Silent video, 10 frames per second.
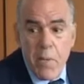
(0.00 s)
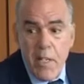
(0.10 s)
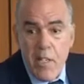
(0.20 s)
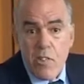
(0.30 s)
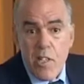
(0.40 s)

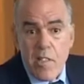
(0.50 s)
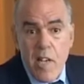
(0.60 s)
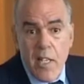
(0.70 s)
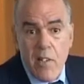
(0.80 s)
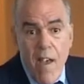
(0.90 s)
McKinsey
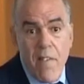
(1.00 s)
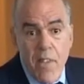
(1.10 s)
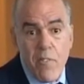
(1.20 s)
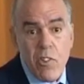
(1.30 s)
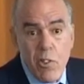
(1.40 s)
executive have
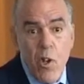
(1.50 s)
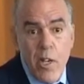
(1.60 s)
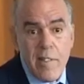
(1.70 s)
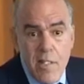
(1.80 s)
to have a client.